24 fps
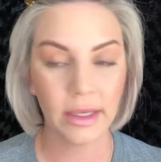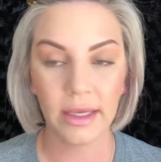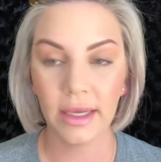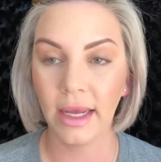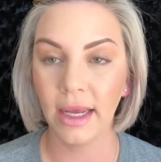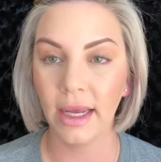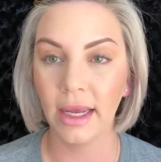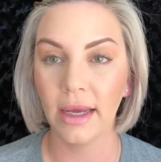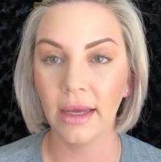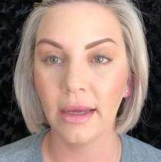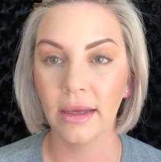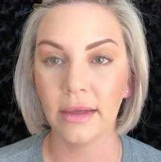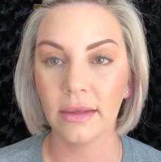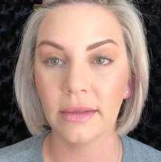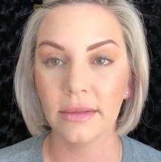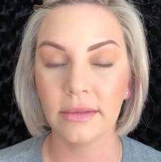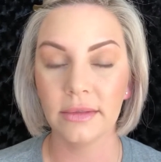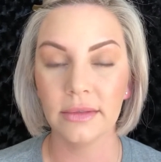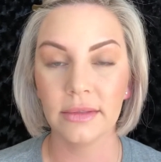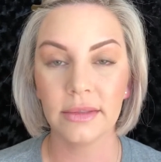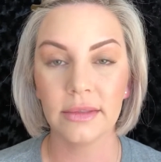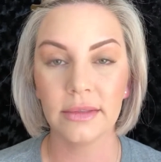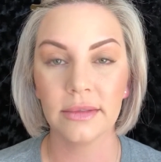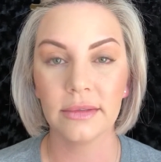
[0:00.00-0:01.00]

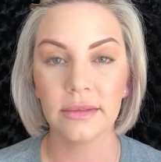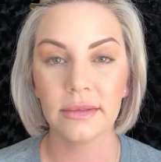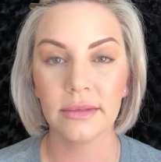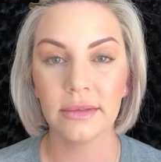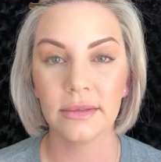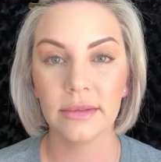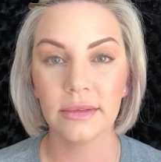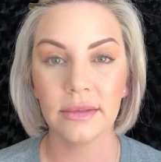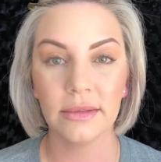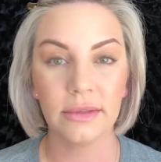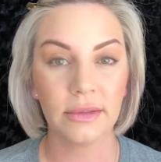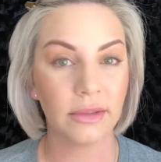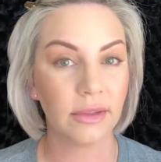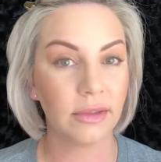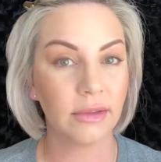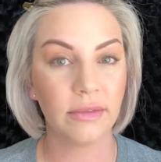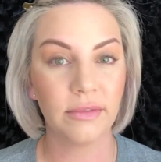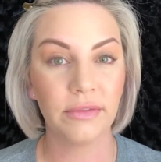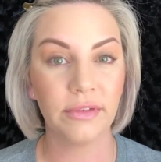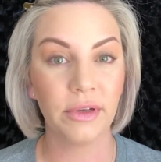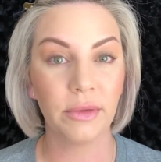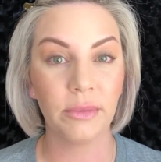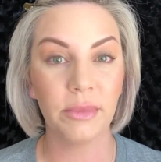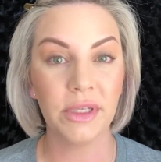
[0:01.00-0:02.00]
and
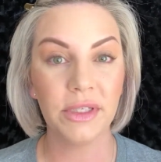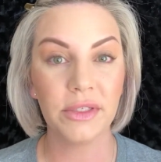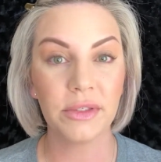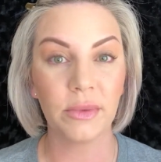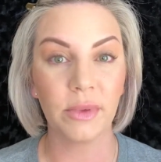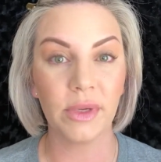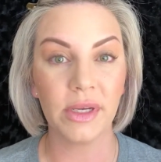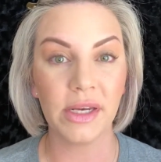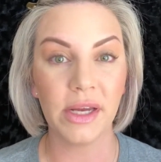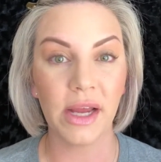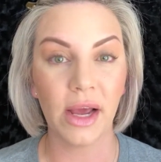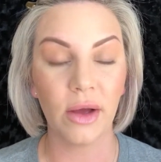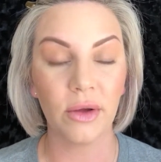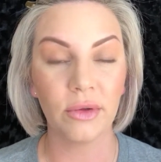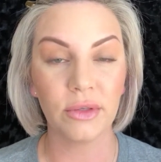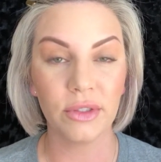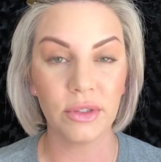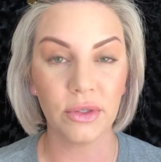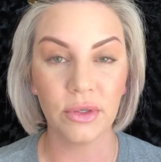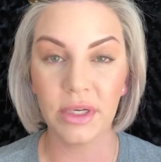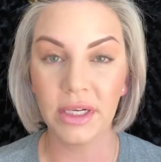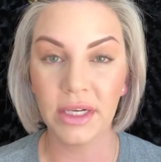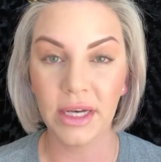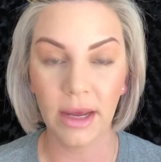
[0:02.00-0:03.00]
film this one now
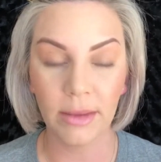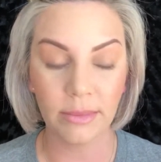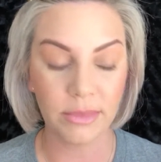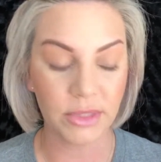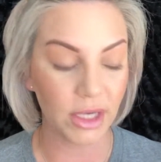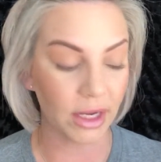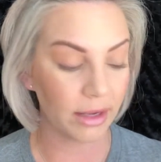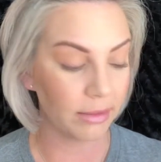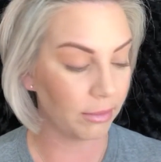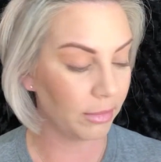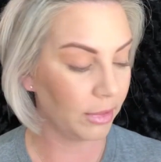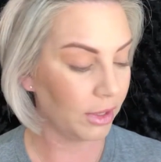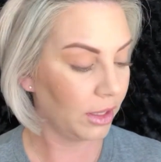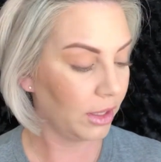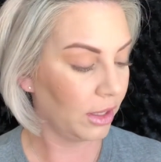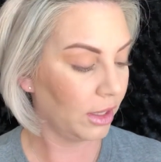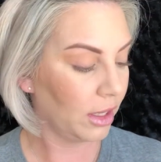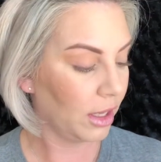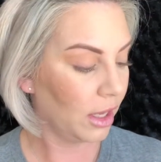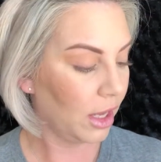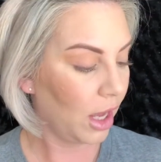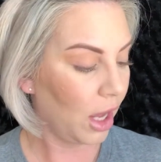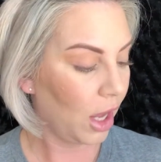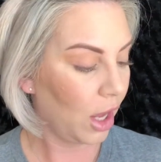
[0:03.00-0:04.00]
during nap time.
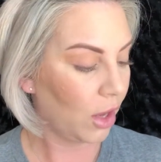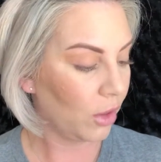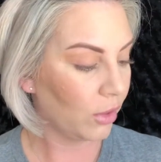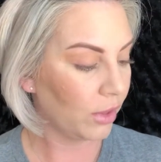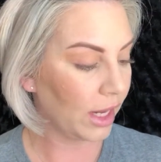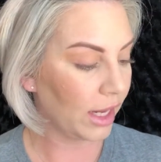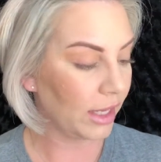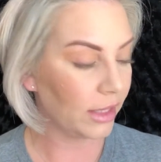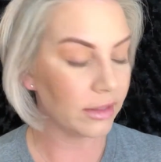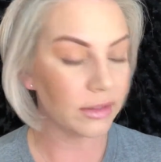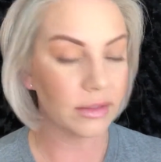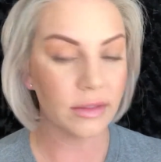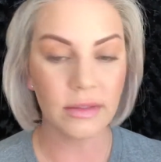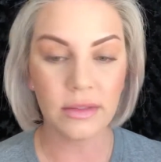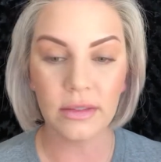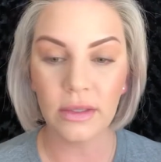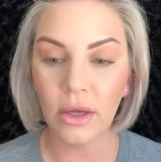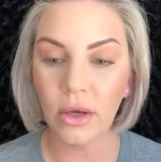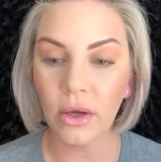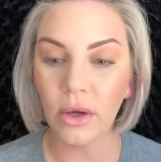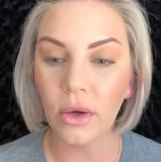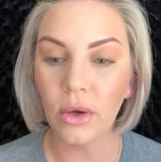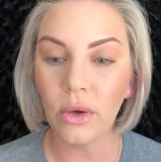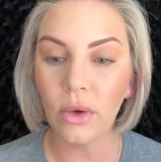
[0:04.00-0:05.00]
Okay,
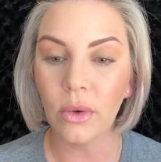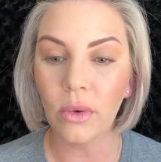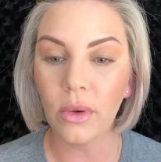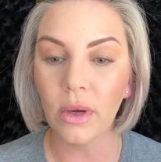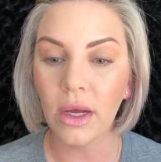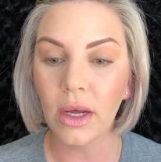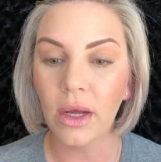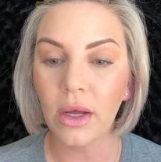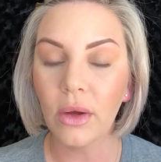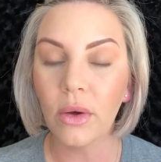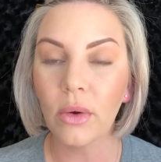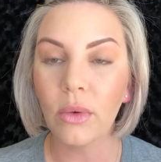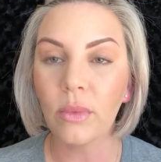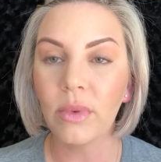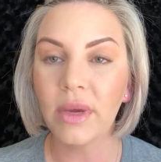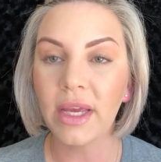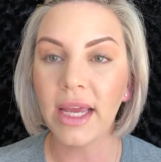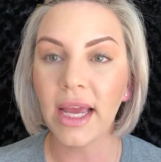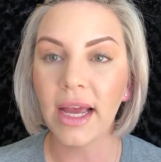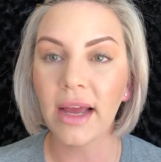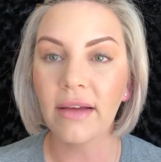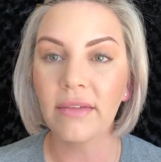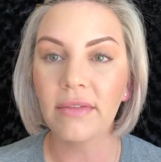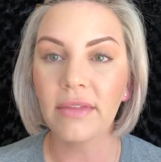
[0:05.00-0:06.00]
so we
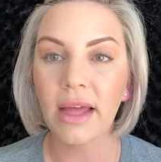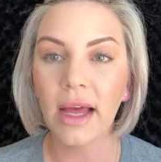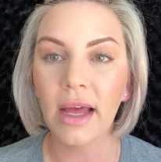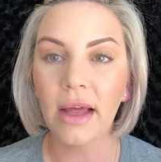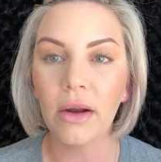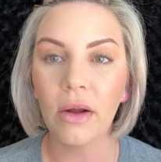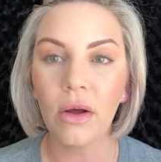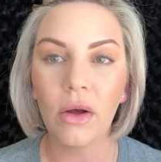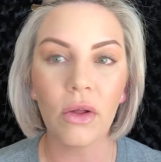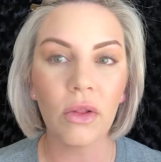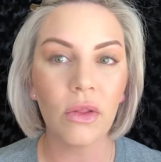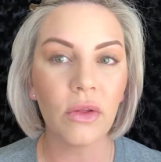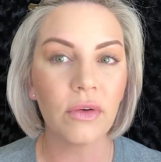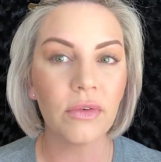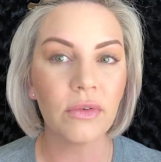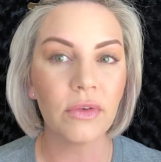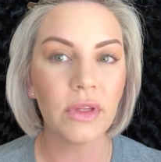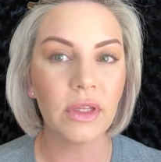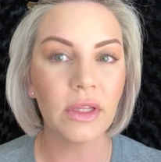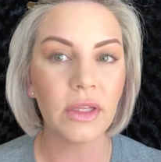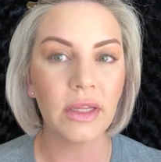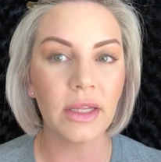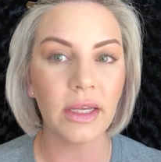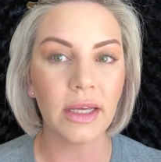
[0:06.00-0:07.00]
have that all over
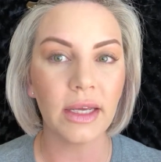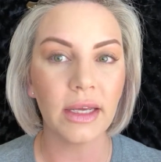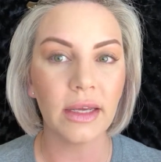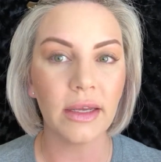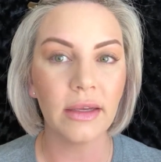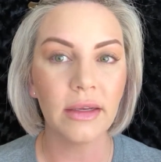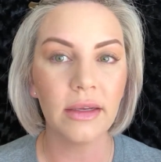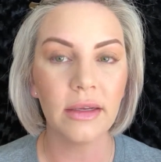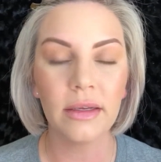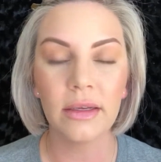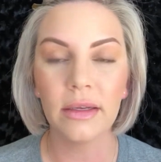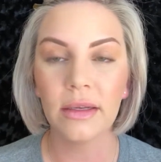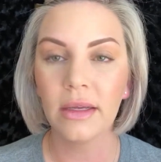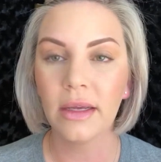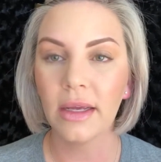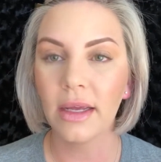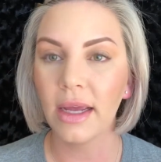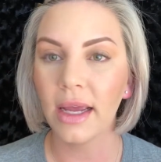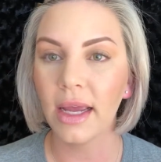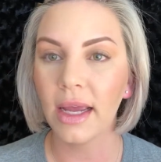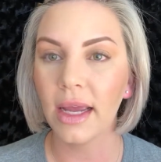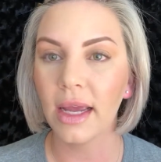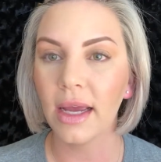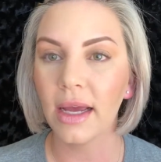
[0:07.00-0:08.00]
the lid
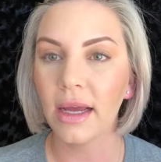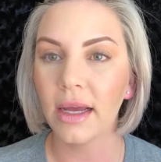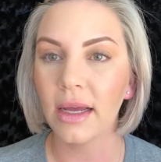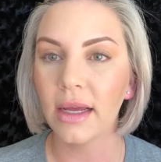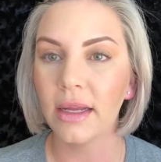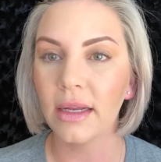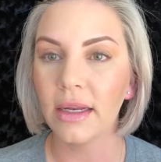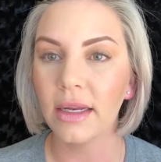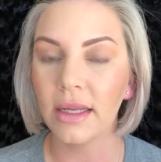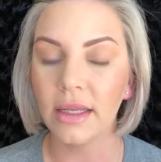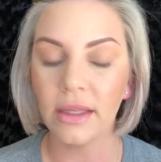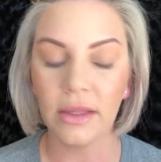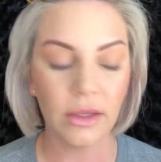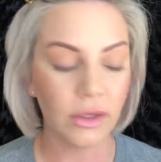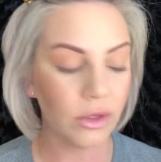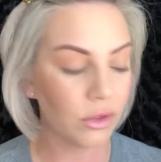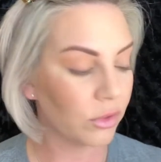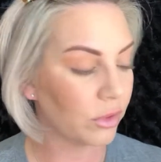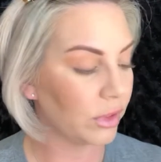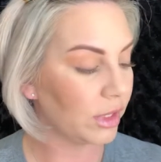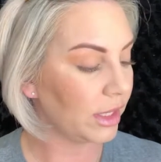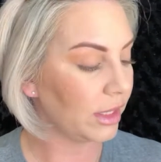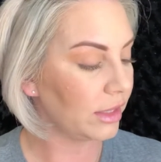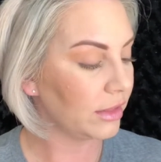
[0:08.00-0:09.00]
and in the
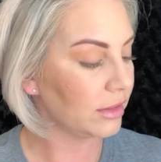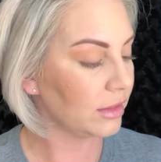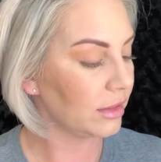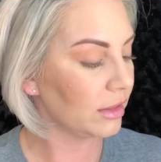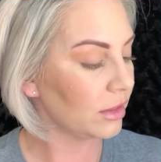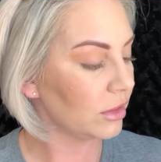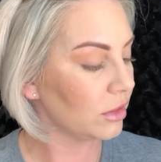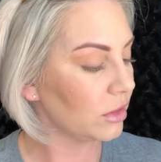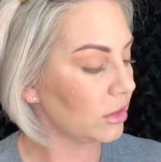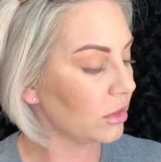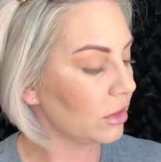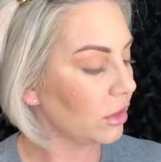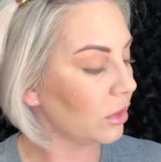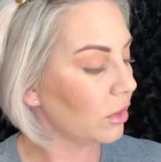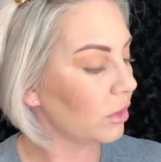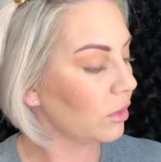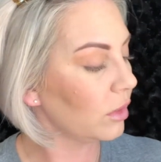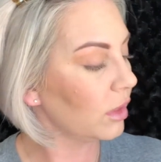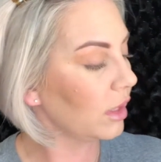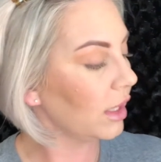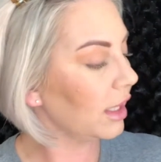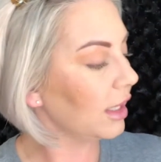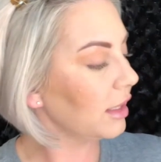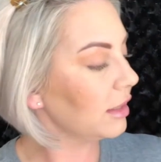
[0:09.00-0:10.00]
crease, and so
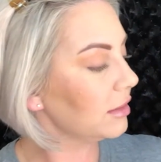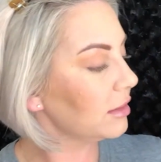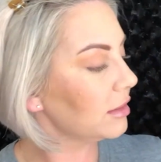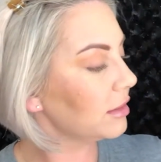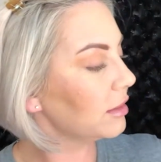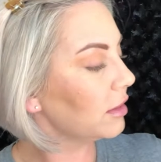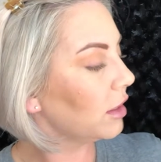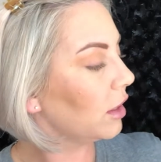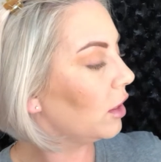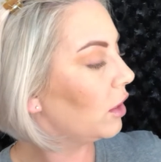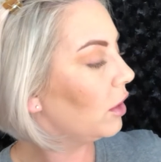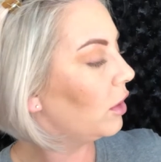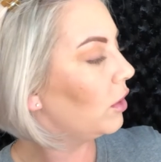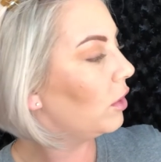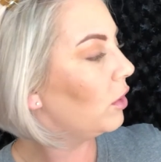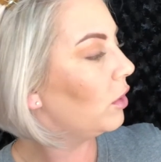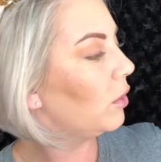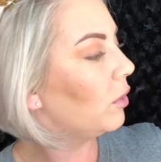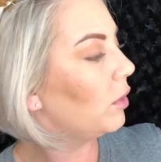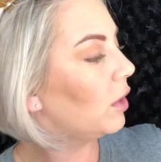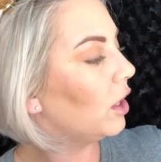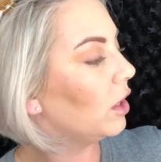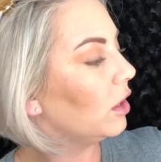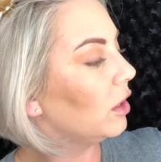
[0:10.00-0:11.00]
let's
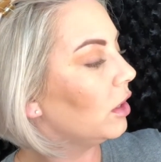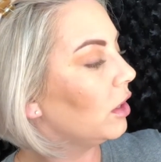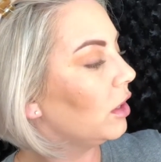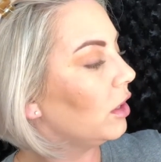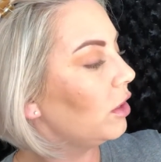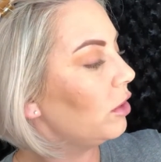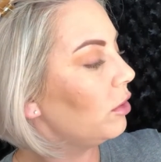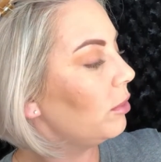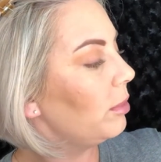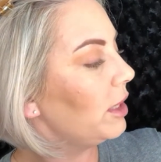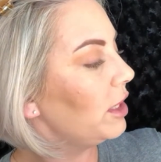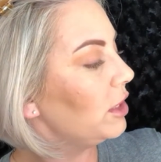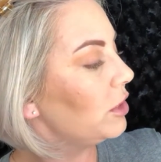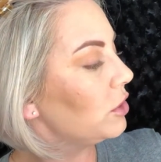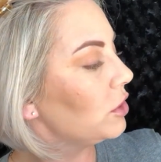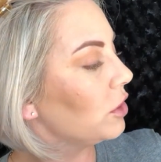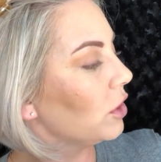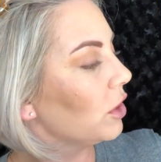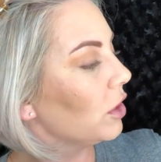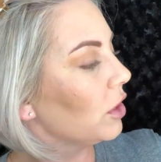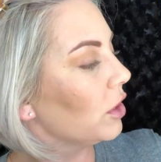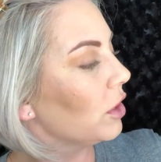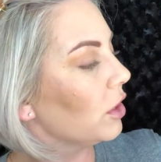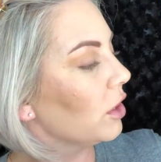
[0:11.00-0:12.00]
go a little bit
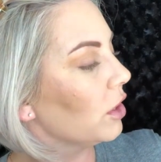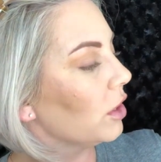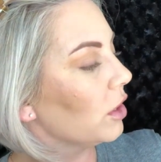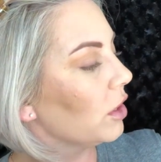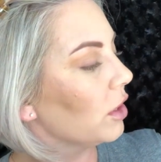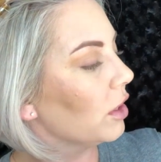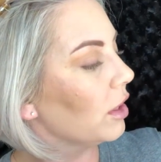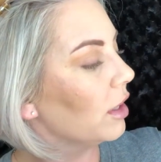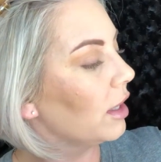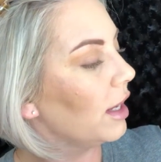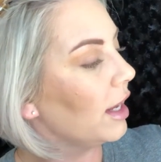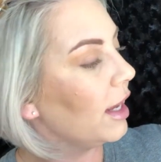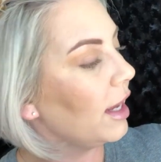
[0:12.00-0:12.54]
darker,